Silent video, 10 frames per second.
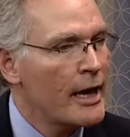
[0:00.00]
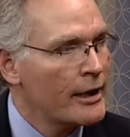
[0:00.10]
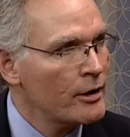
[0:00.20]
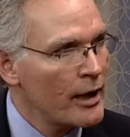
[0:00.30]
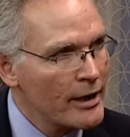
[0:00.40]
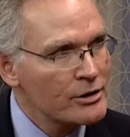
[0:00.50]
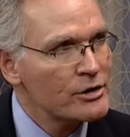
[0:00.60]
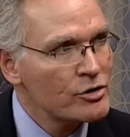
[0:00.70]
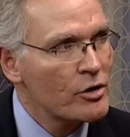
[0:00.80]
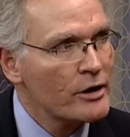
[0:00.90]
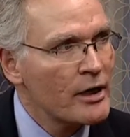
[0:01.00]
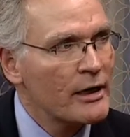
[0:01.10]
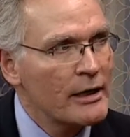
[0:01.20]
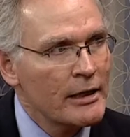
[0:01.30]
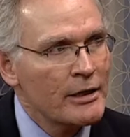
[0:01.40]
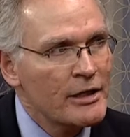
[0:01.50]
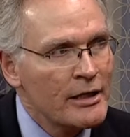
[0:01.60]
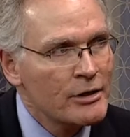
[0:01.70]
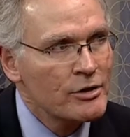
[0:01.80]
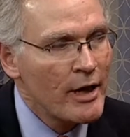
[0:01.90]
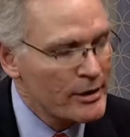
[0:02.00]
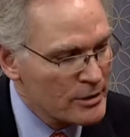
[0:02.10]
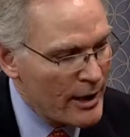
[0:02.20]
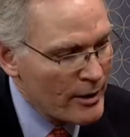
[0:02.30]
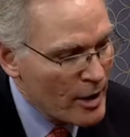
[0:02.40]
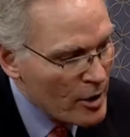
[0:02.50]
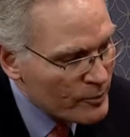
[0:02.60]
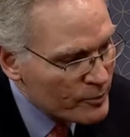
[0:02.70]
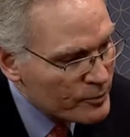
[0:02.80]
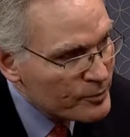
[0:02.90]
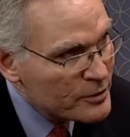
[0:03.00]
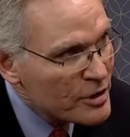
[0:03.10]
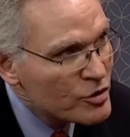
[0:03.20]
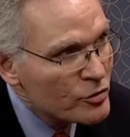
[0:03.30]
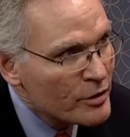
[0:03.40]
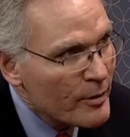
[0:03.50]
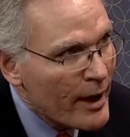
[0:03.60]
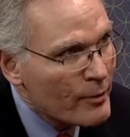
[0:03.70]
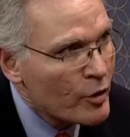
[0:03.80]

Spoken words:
and it'll actually start kicking in and decongest that tissue in the back